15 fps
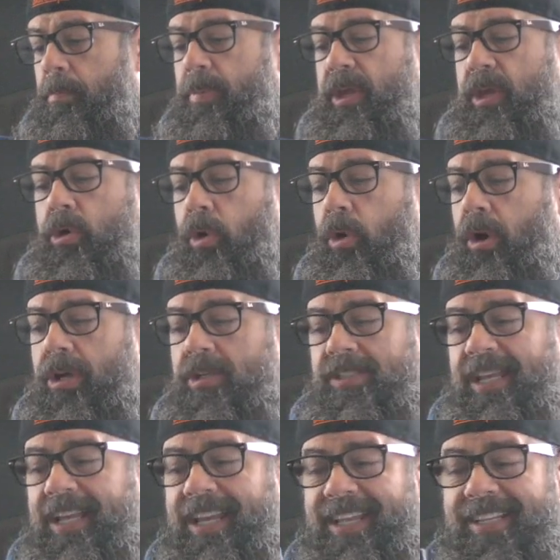because
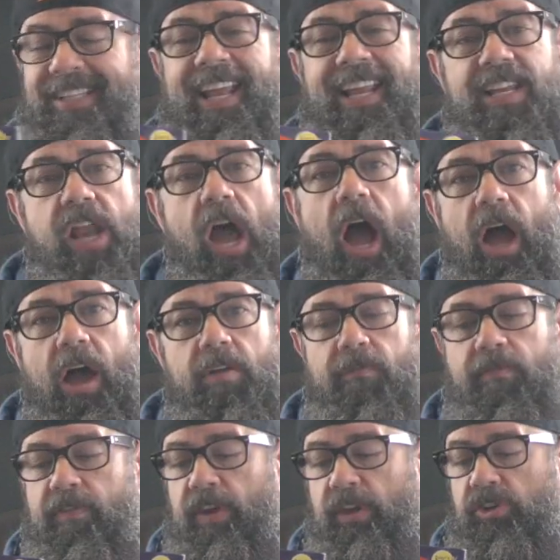it is a
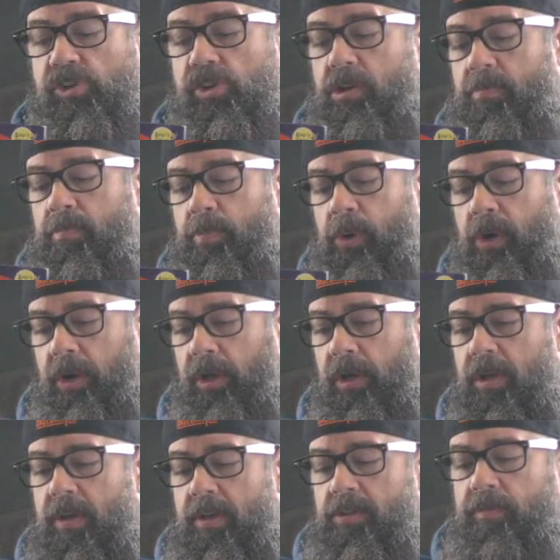non-fiction book.